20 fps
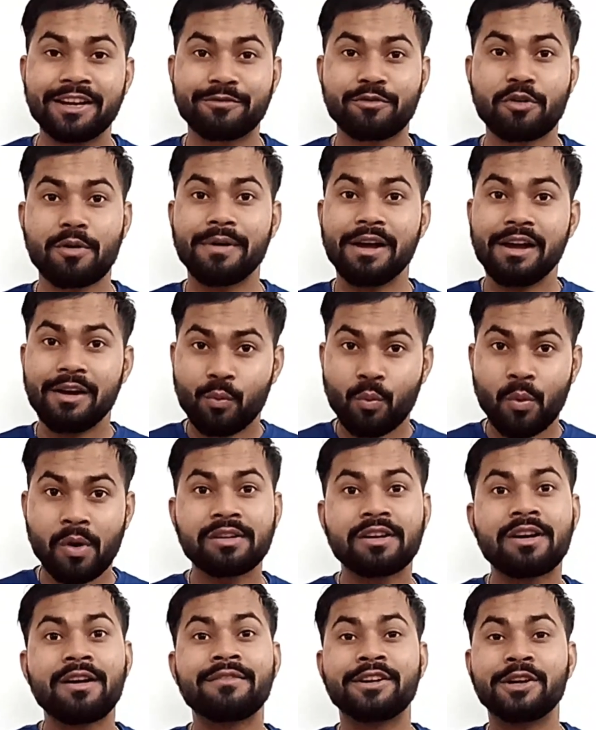from
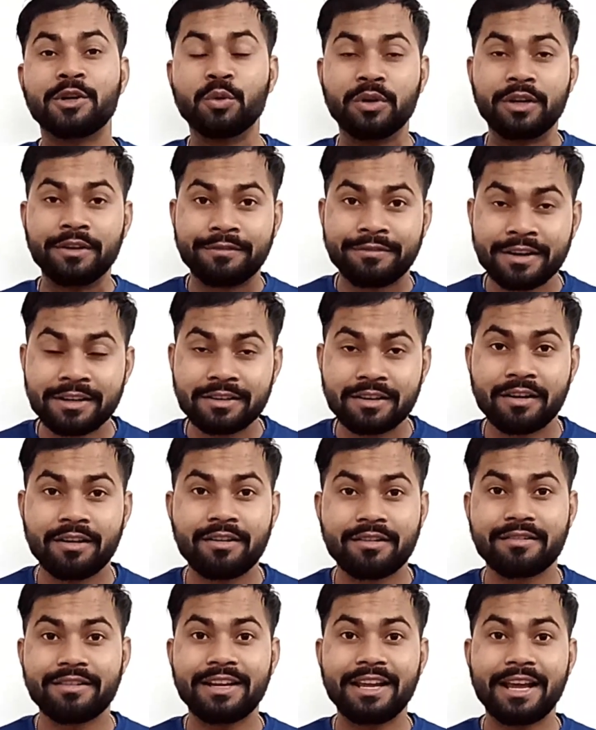one country to different
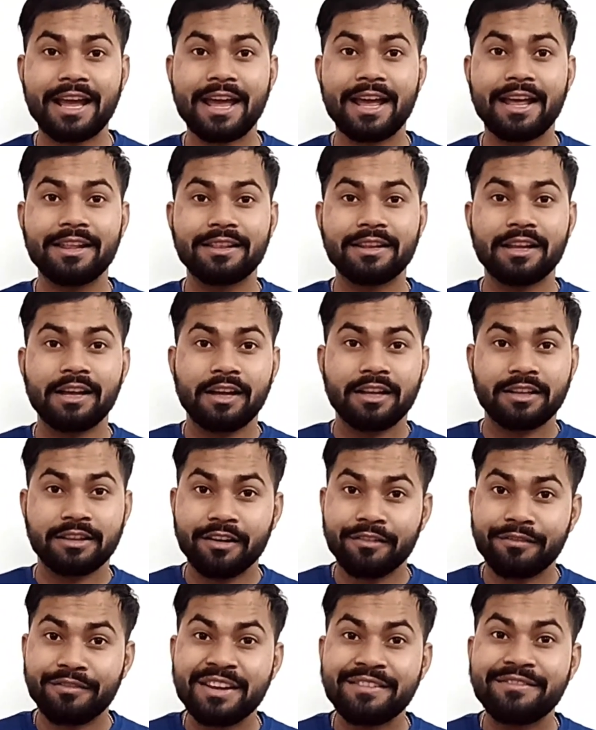country, and
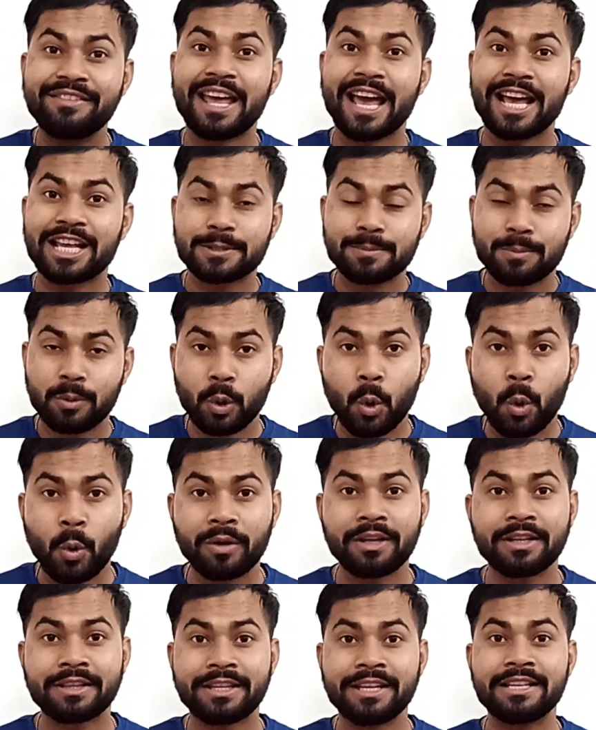the way we explore
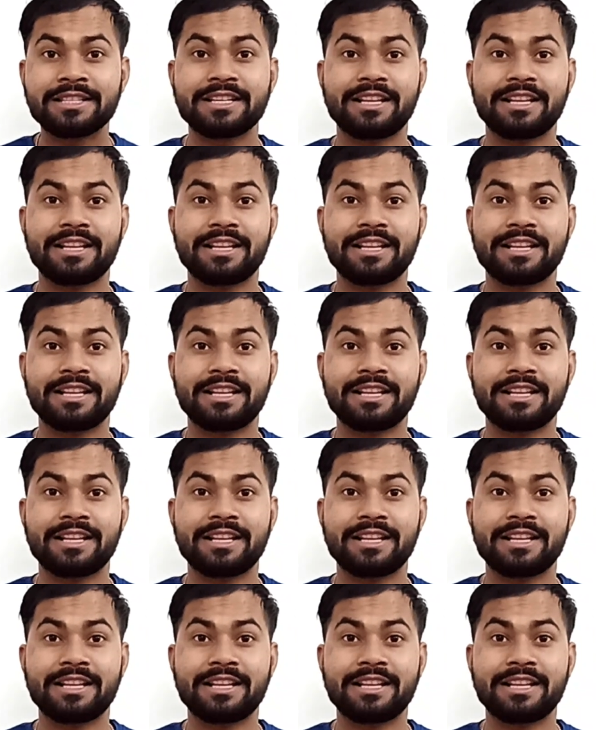the things,